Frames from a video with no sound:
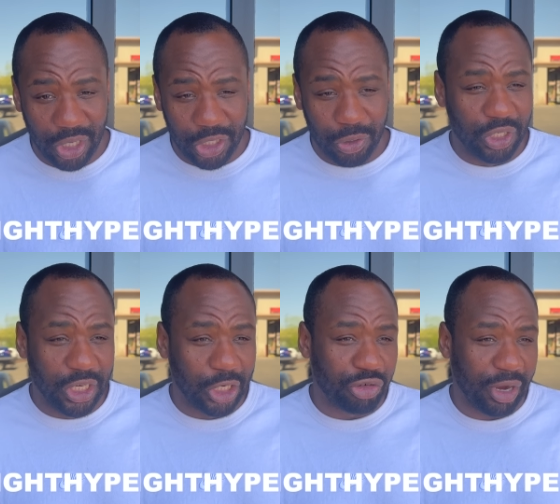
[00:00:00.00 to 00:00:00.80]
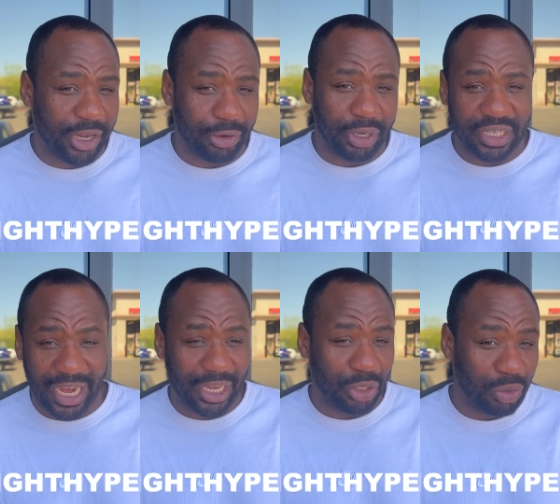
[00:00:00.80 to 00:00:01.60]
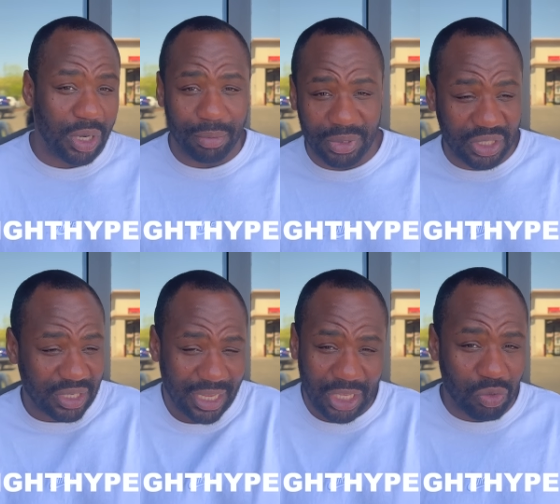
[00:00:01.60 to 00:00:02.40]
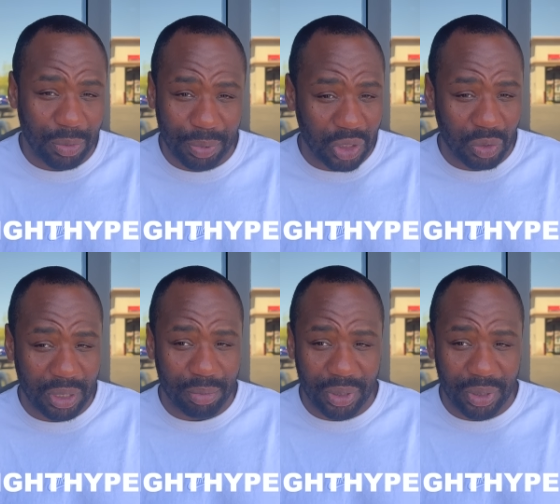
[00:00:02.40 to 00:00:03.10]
You just need a trainer to tighten you up, just tighten you up a little bit.